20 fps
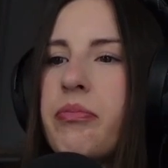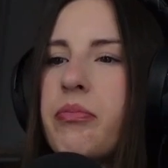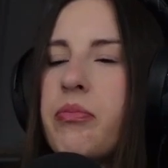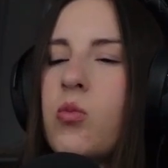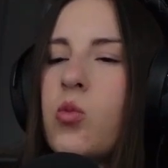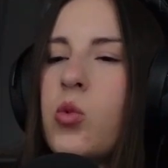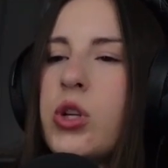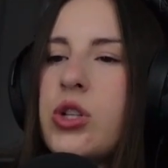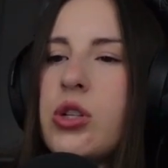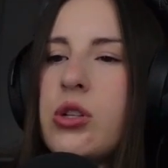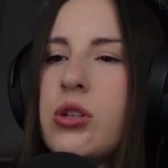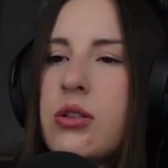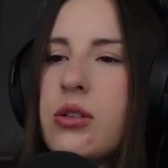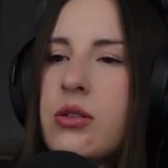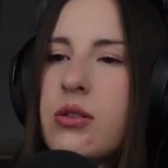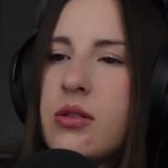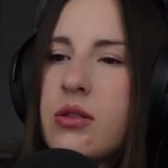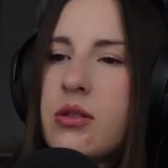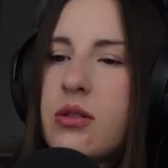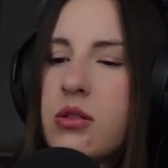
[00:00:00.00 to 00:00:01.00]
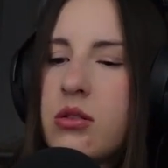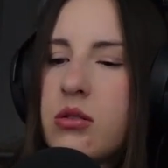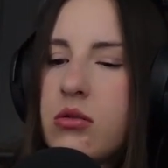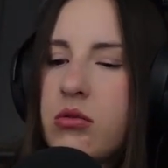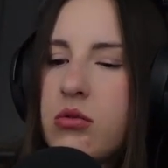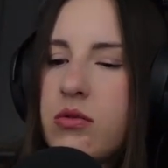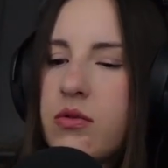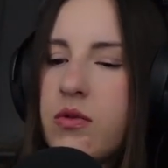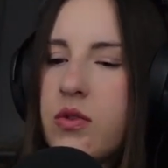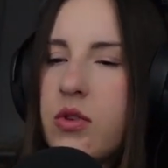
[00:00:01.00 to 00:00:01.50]
which is,
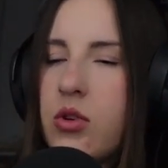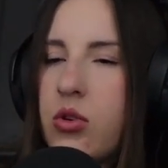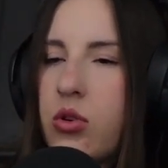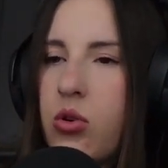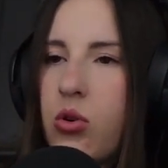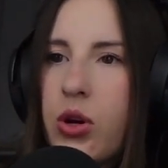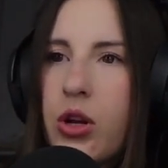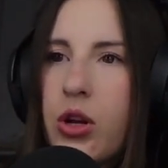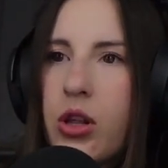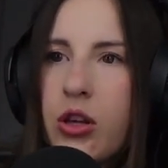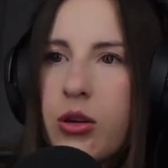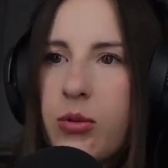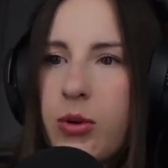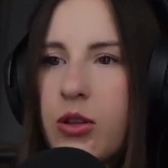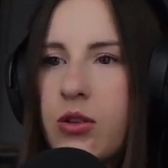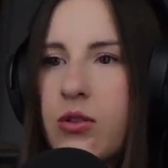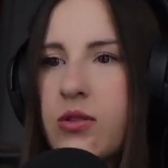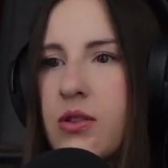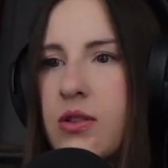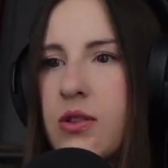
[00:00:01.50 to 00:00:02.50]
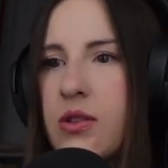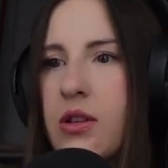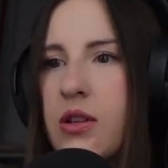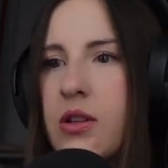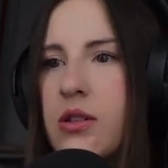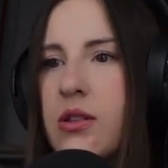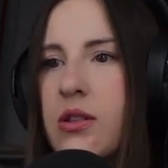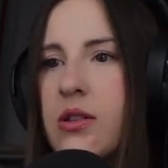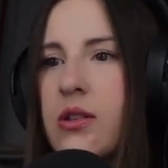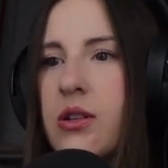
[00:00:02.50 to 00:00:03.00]
if you don't know anything about those,
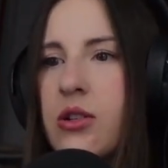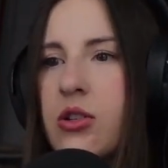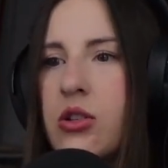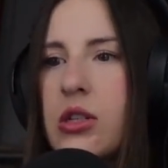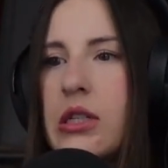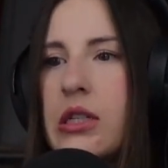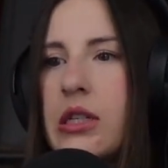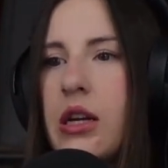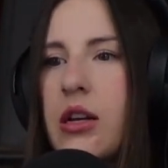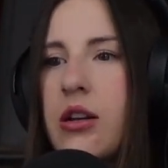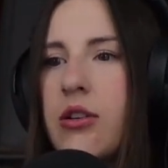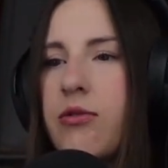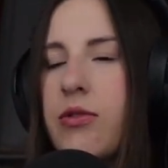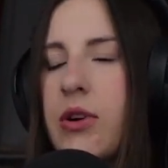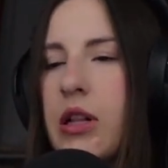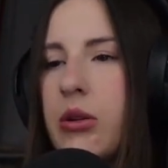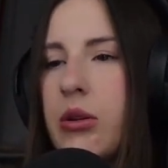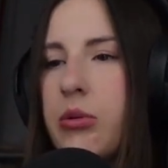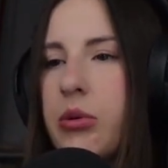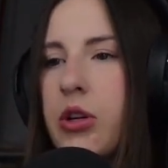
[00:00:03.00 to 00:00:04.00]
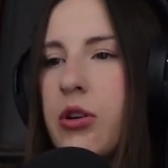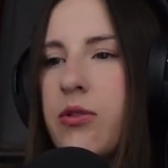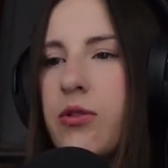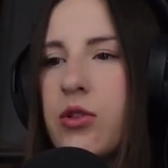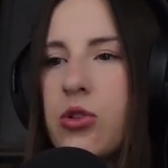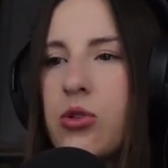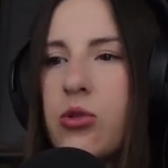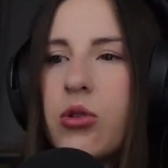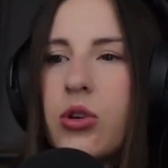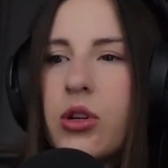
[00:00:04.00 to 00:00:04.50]
it's essentially data following over
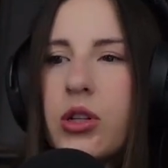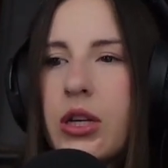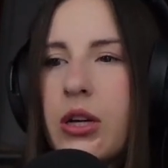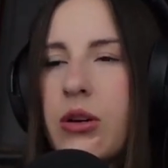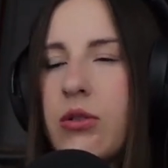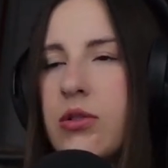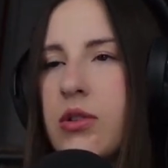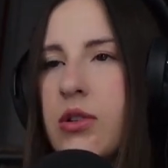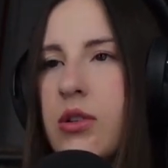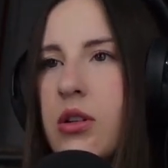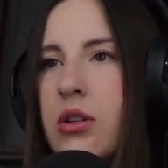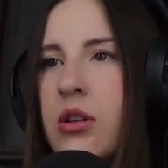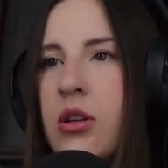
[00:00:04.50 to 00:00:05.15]
200,000